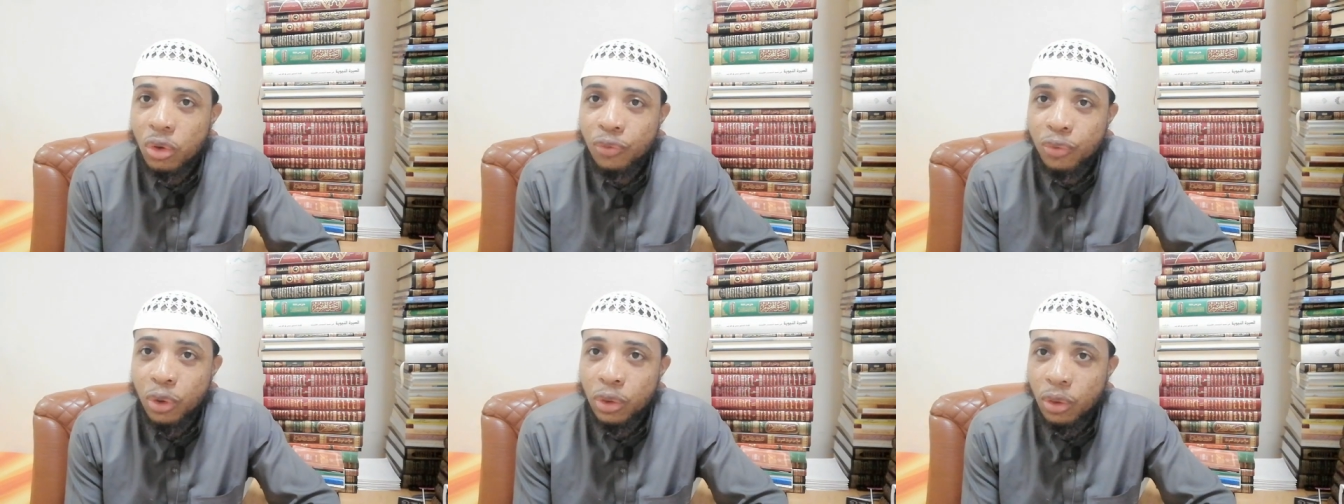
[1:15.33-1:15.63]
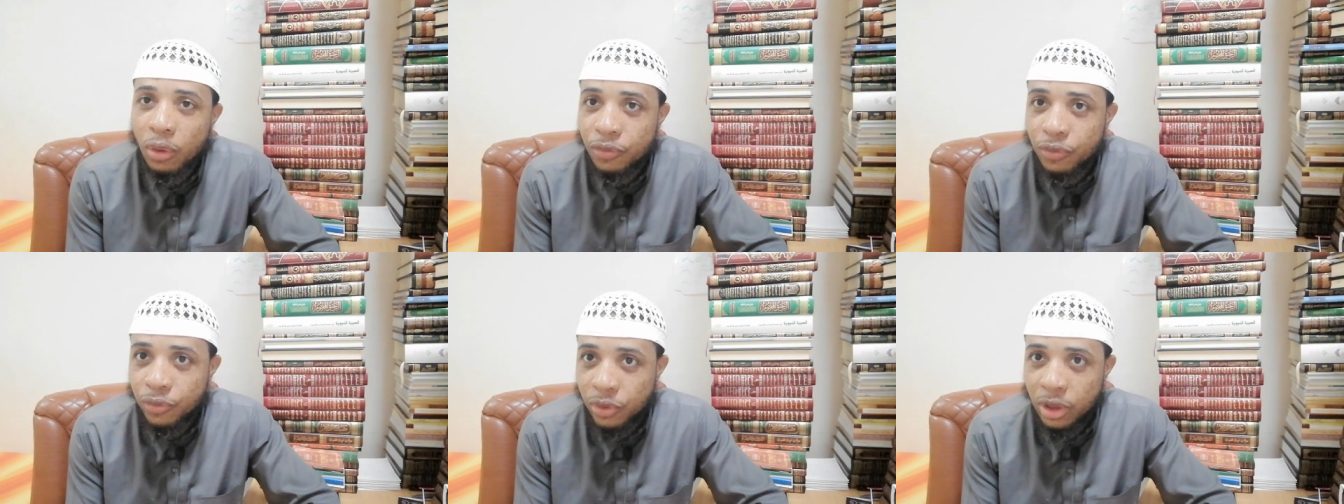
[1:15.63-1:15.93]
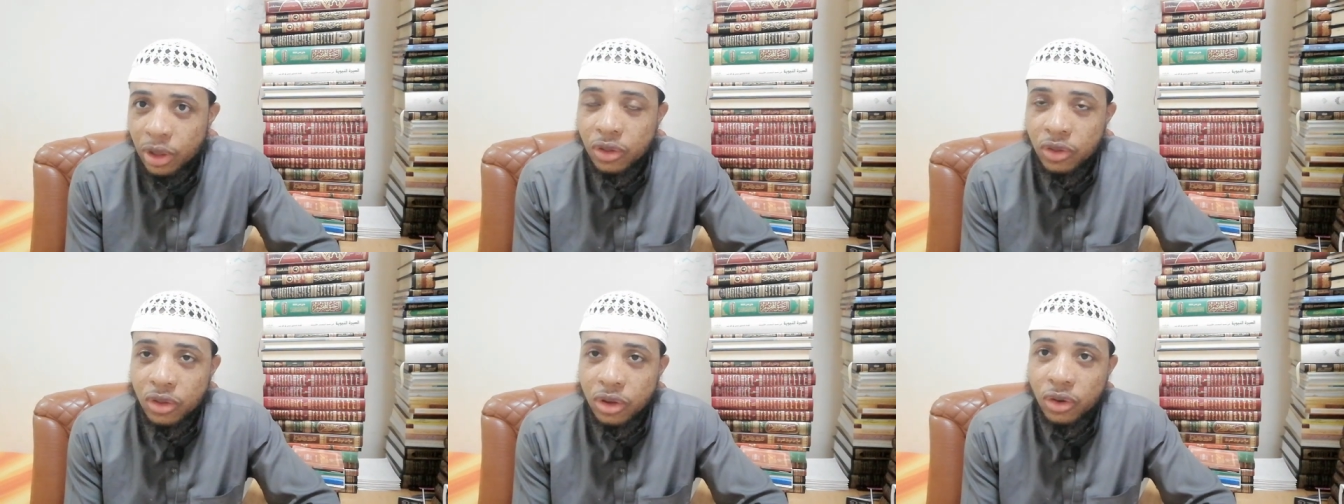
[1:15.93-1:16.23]
and he was
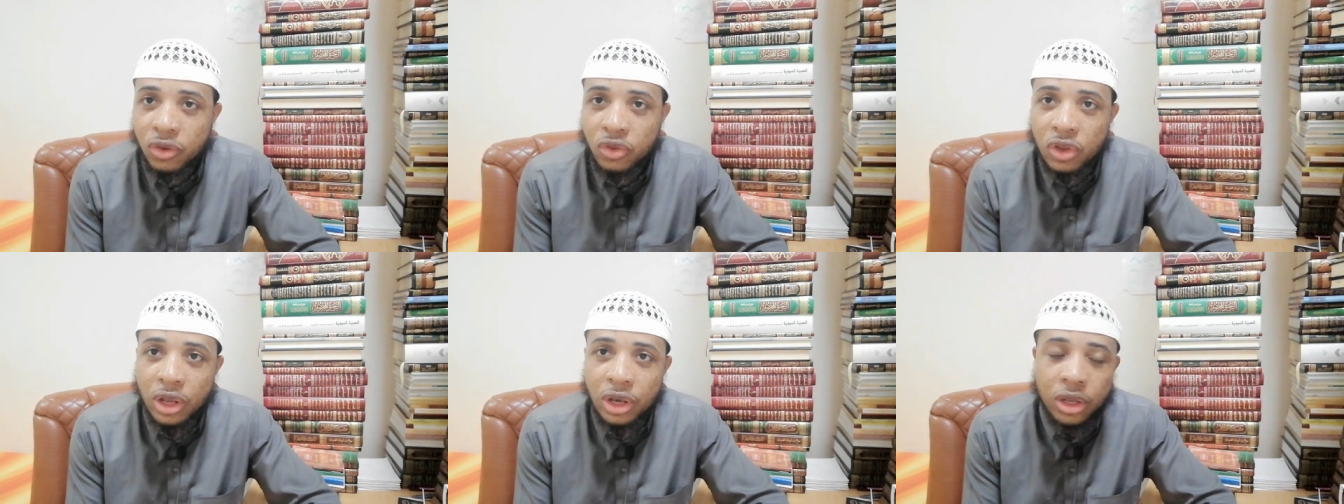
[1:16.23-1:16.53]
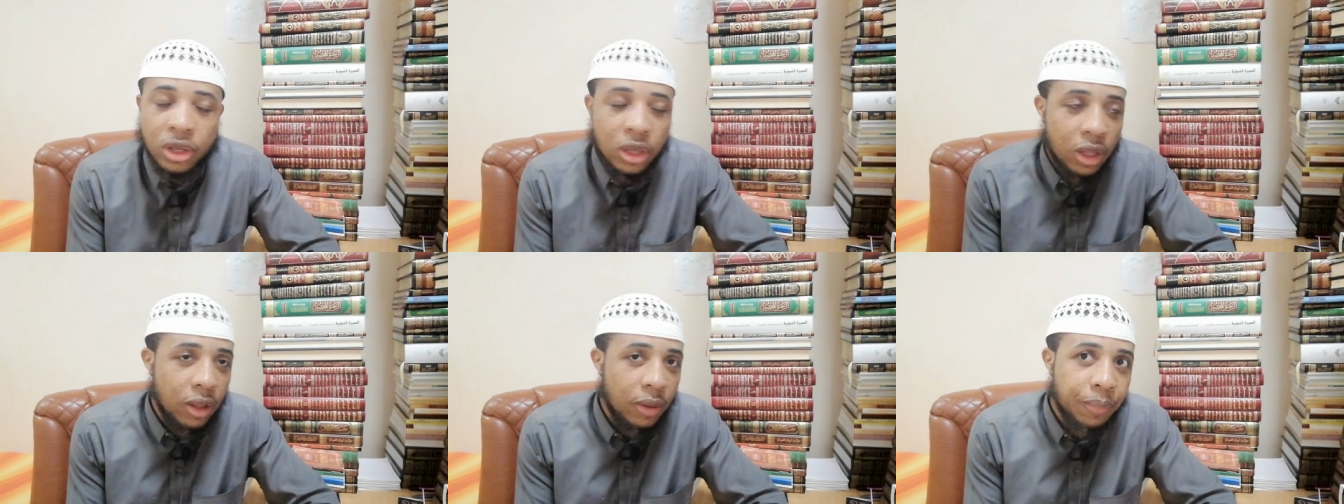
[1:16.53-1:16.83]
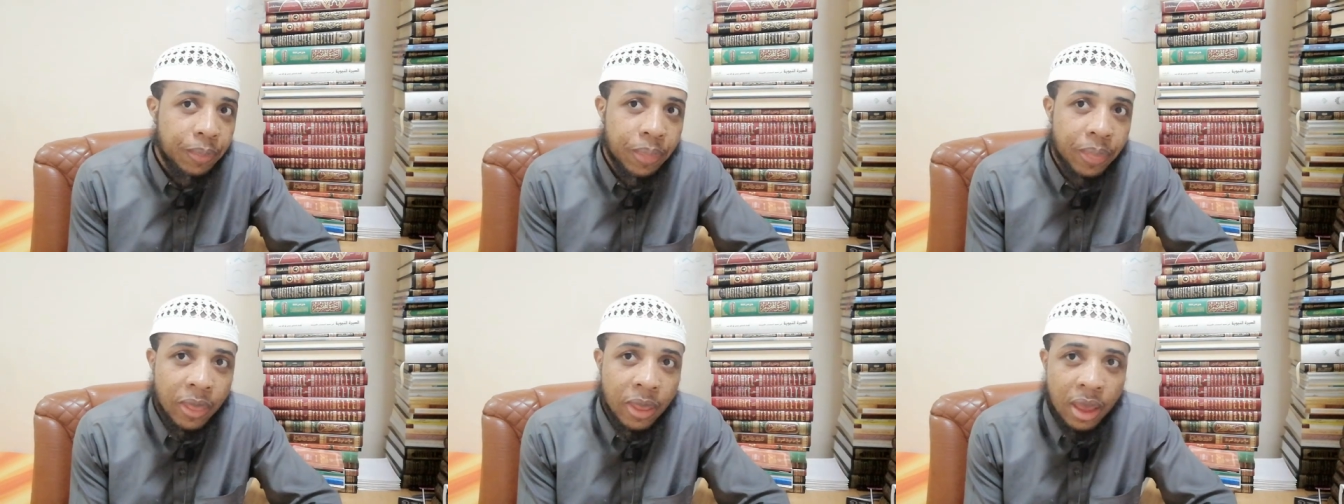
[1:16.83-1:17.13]
so fond of his
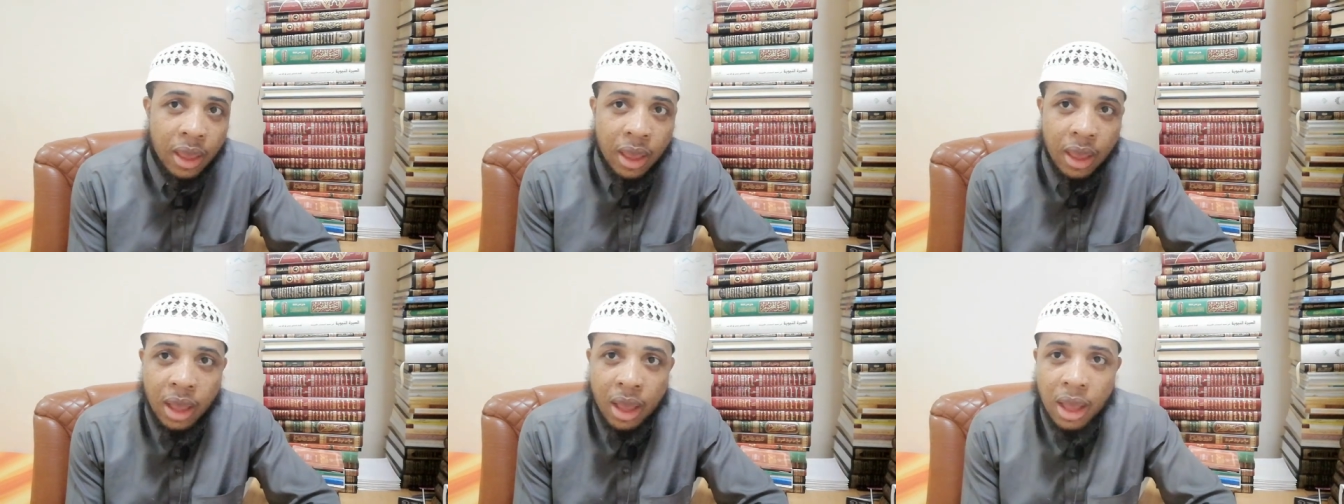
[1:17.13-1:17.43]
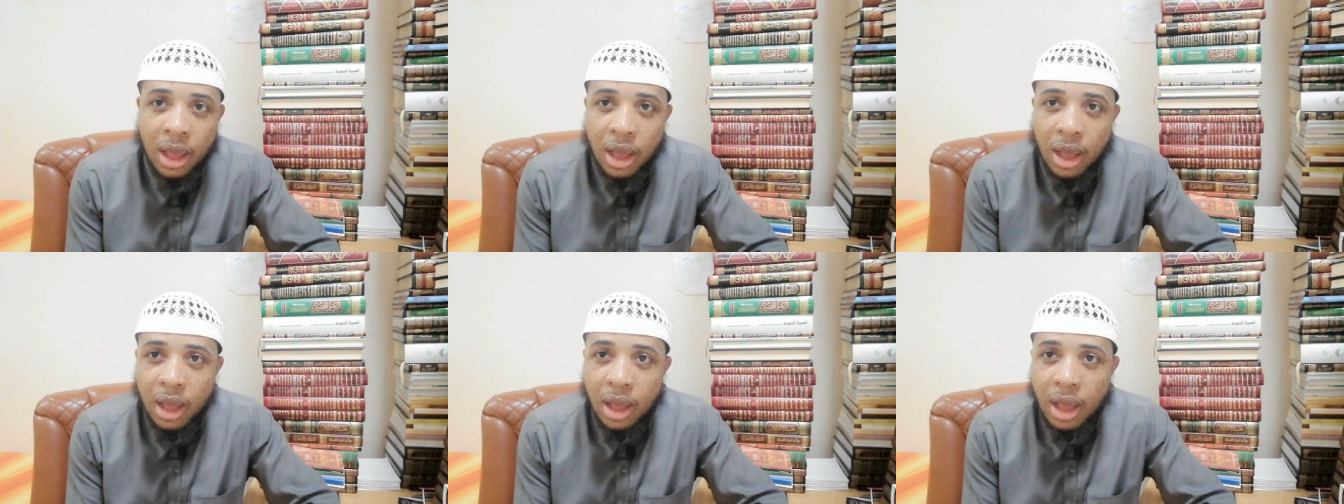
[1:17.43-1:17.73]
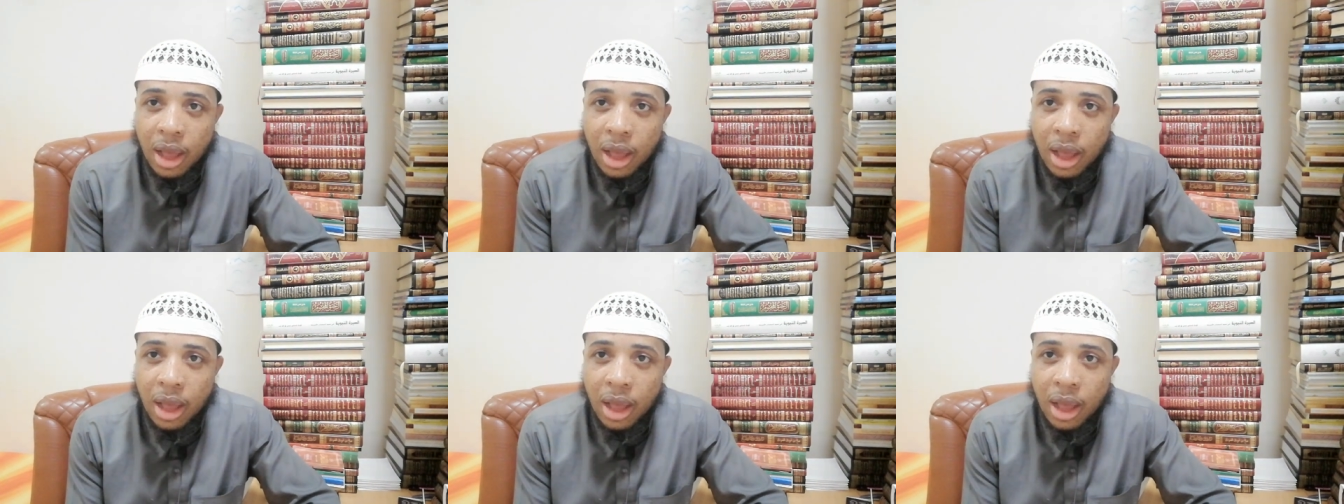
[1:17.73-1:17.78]
Christianity.